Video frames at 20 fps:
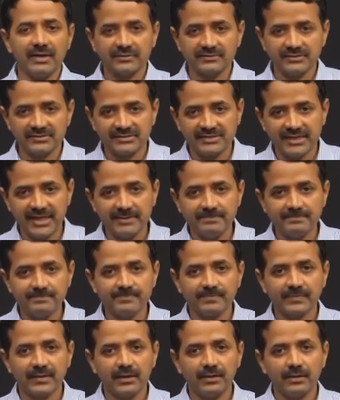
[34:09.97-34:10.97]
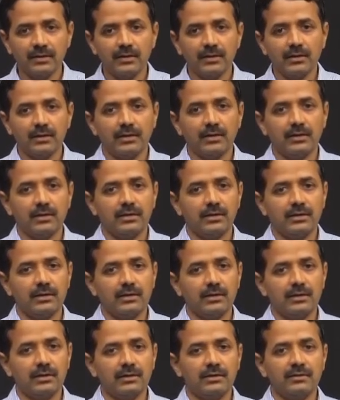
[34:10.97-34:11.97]
have the same
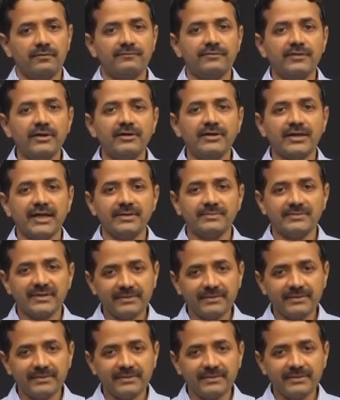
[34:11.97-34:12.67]
uh, phenotype.